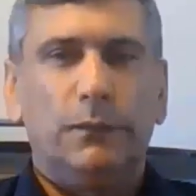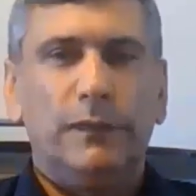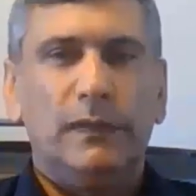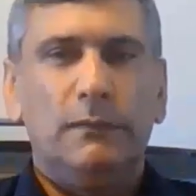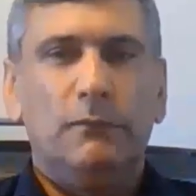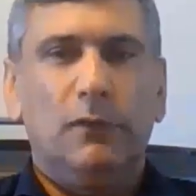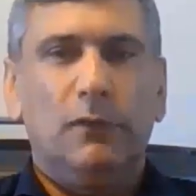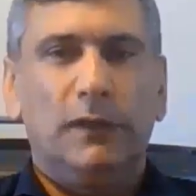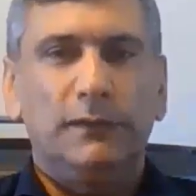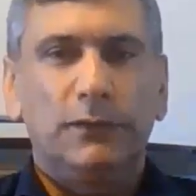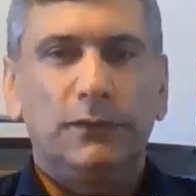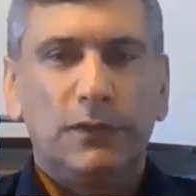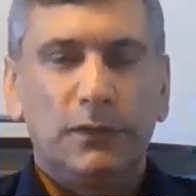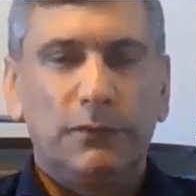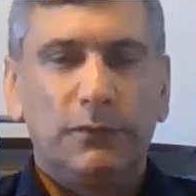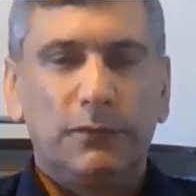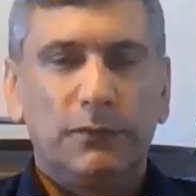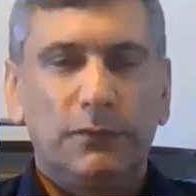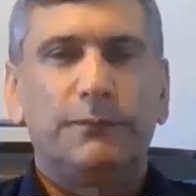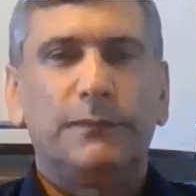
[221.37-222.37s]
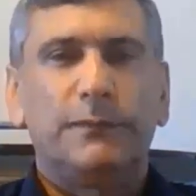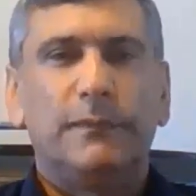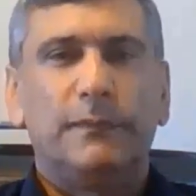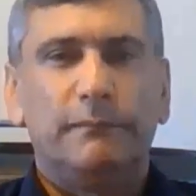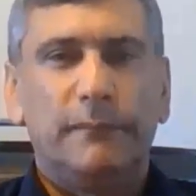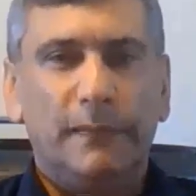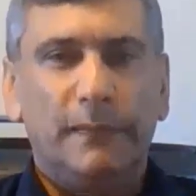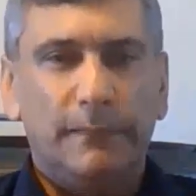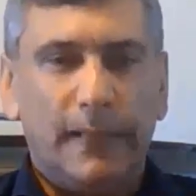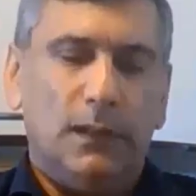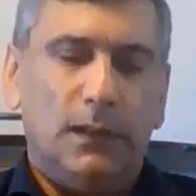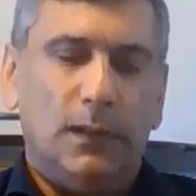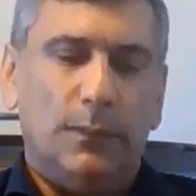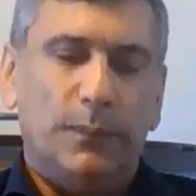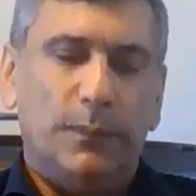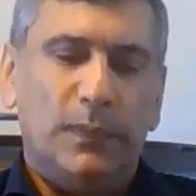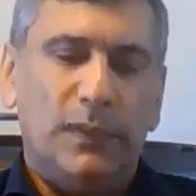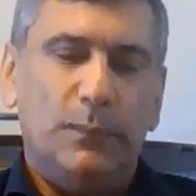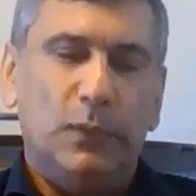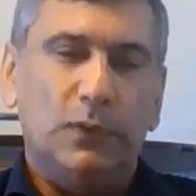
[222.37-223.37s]
we want to develop
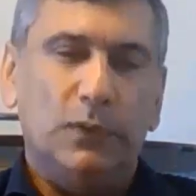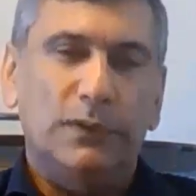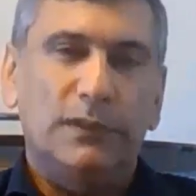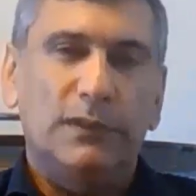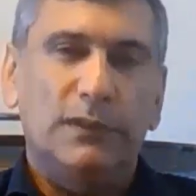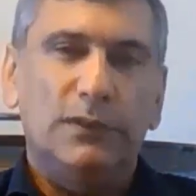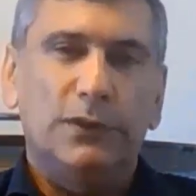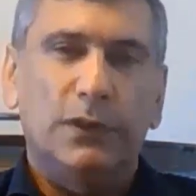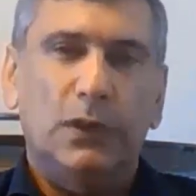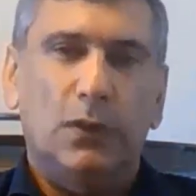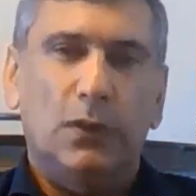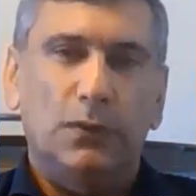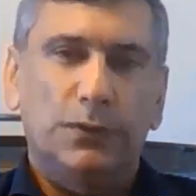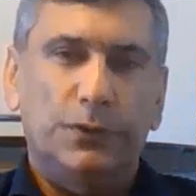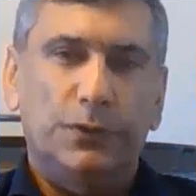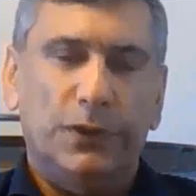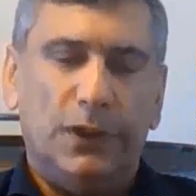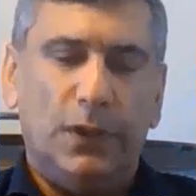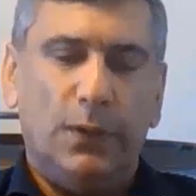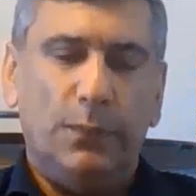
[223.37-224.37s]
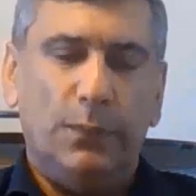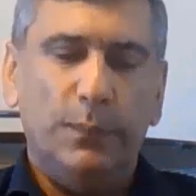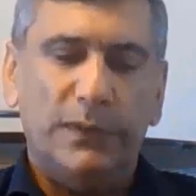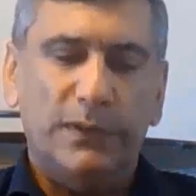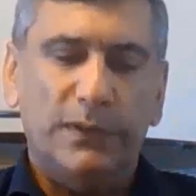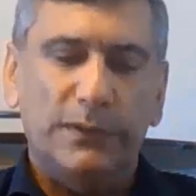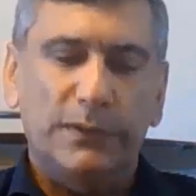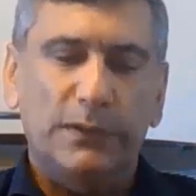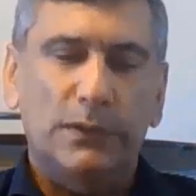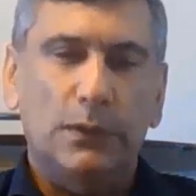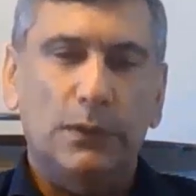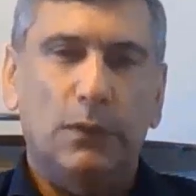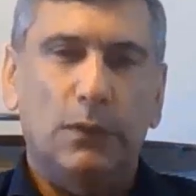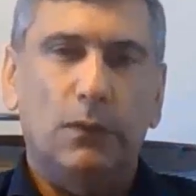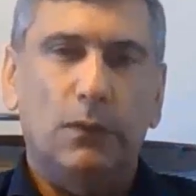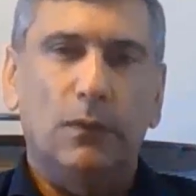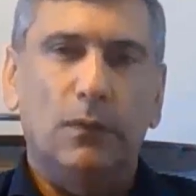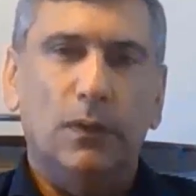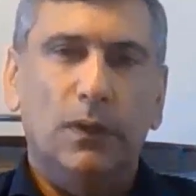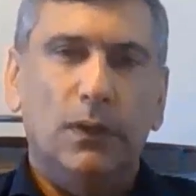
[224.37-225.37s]
people's intercultural competence.
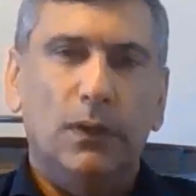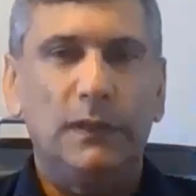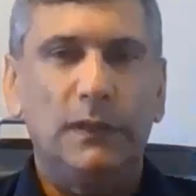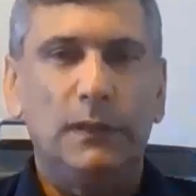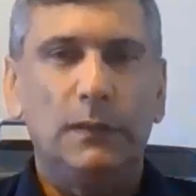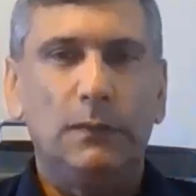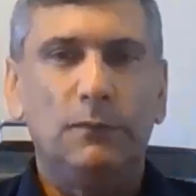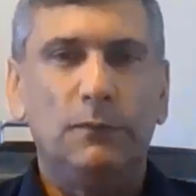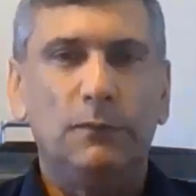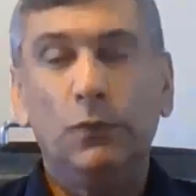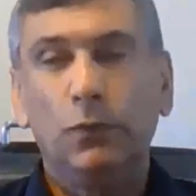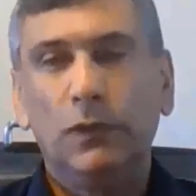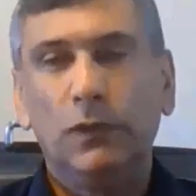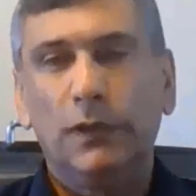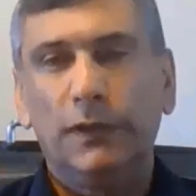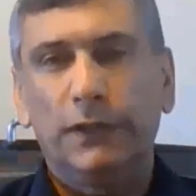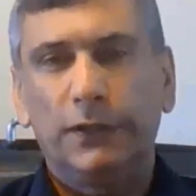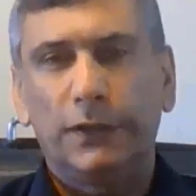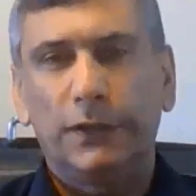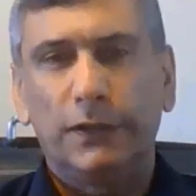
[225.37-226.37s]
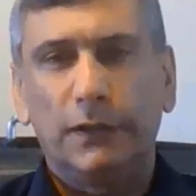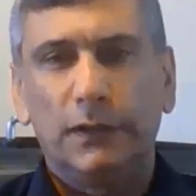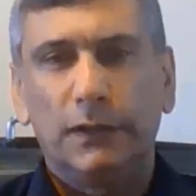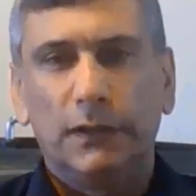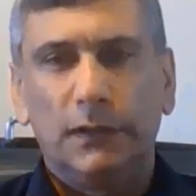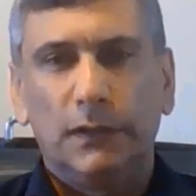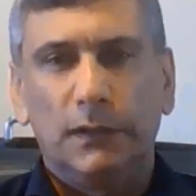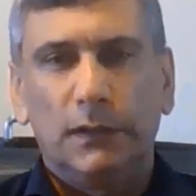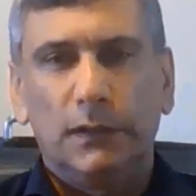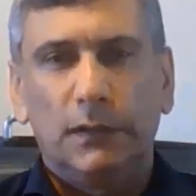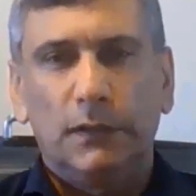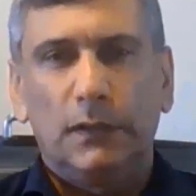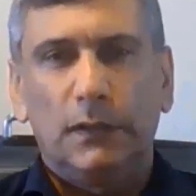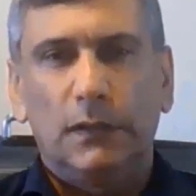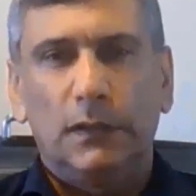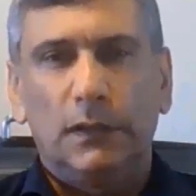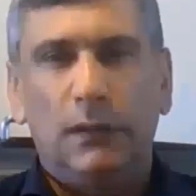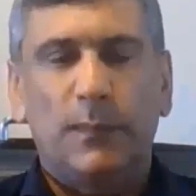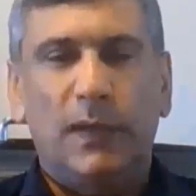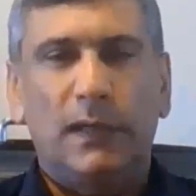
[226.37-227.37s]
So we no longer
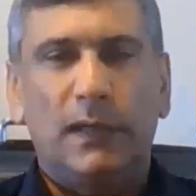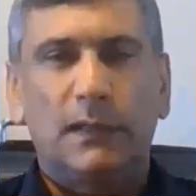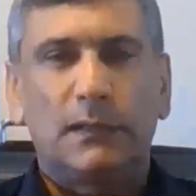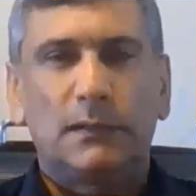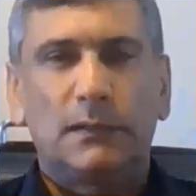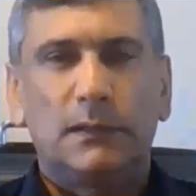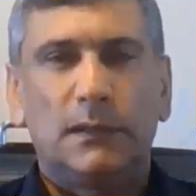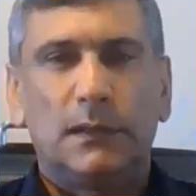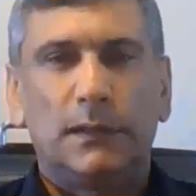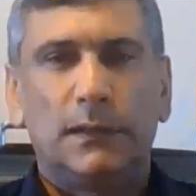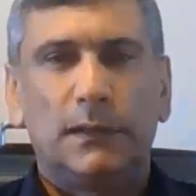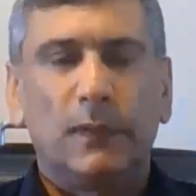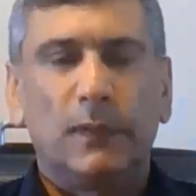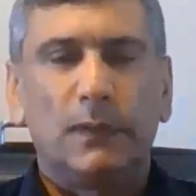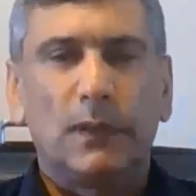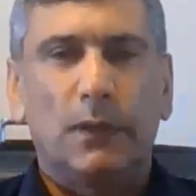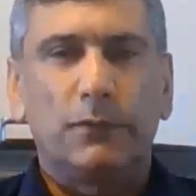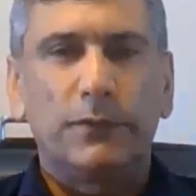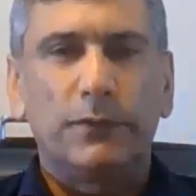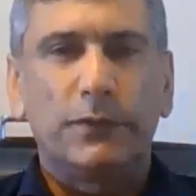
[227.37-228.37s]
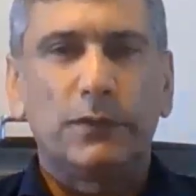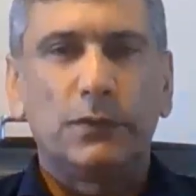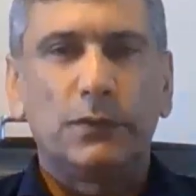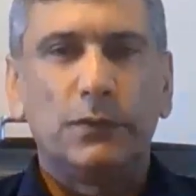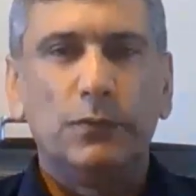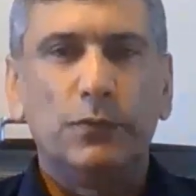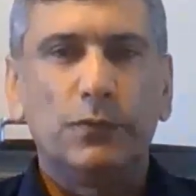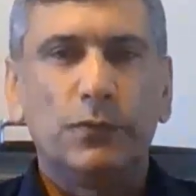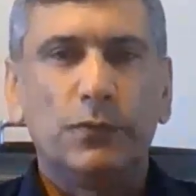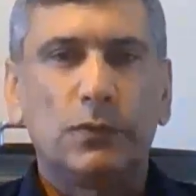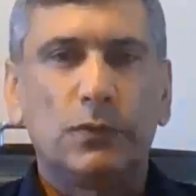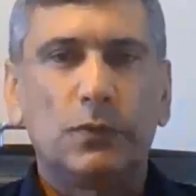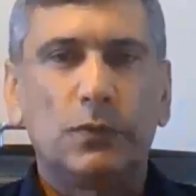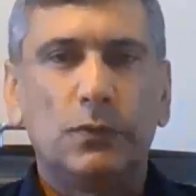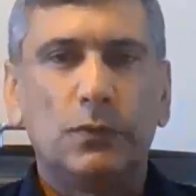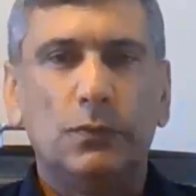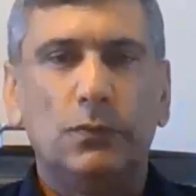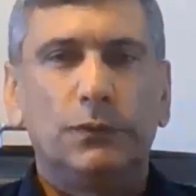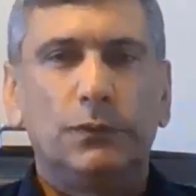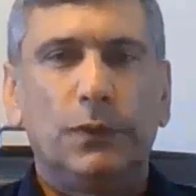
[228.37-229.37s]
expect our
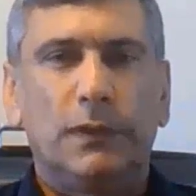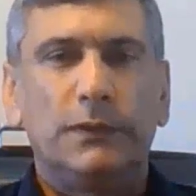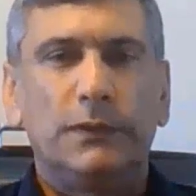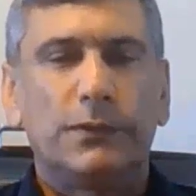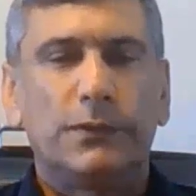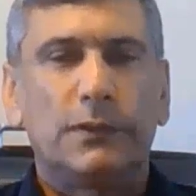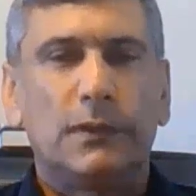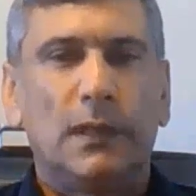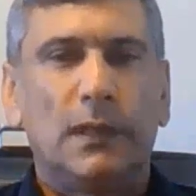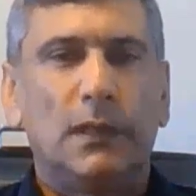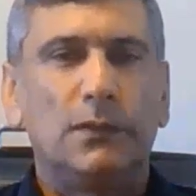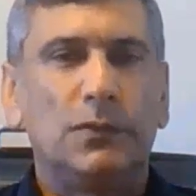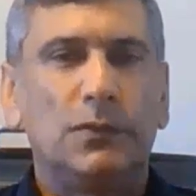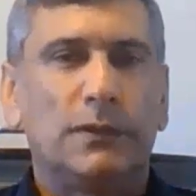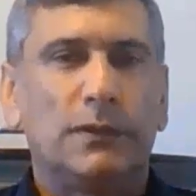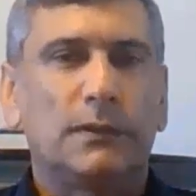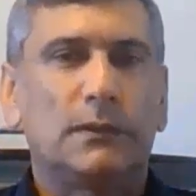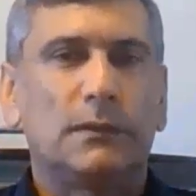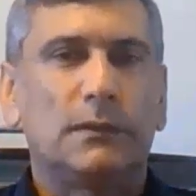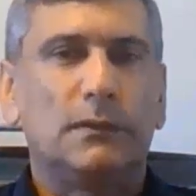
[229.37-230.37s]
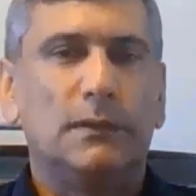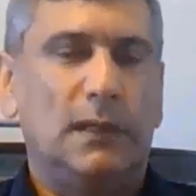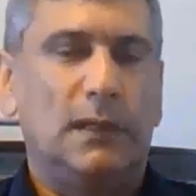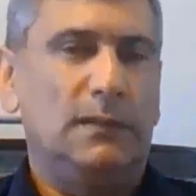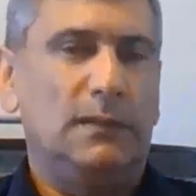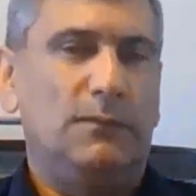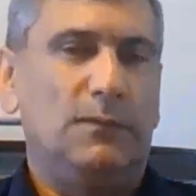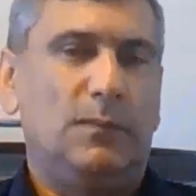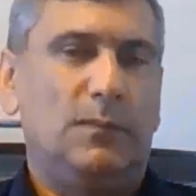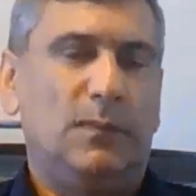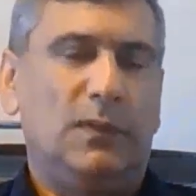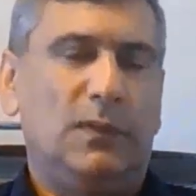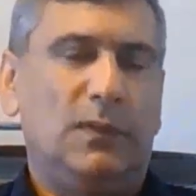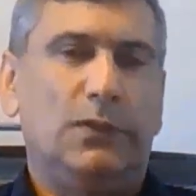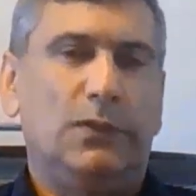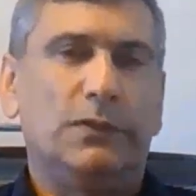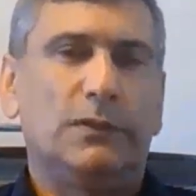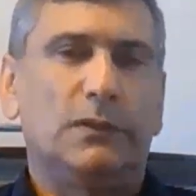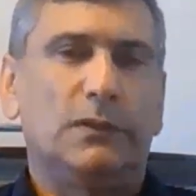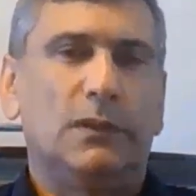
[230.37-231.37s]
students to understand just native
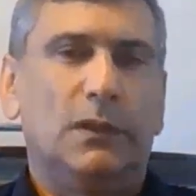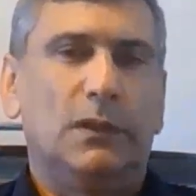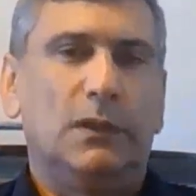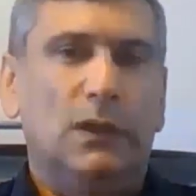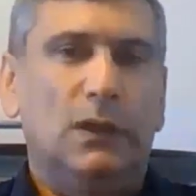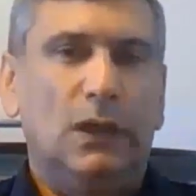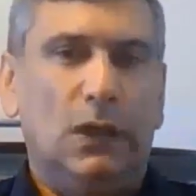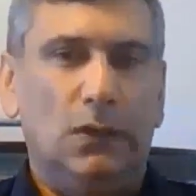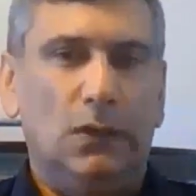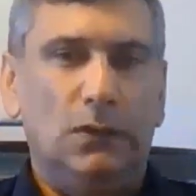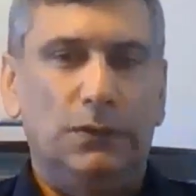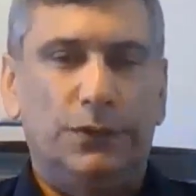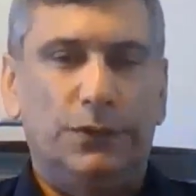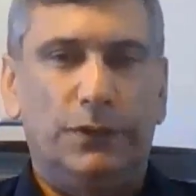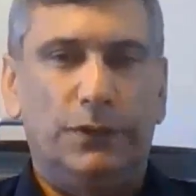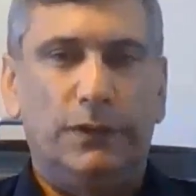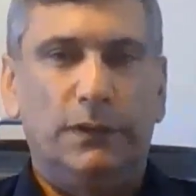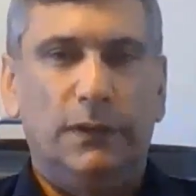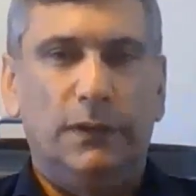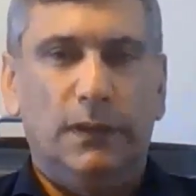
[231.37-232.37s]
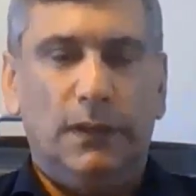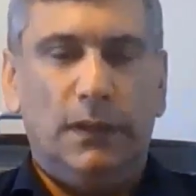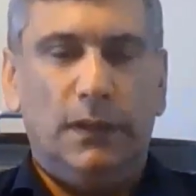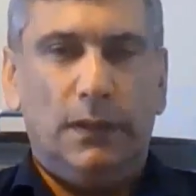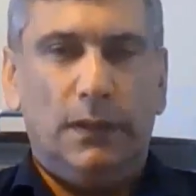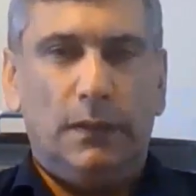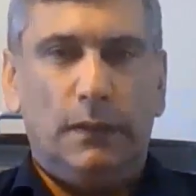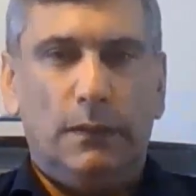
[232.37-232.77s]
speakers' culture.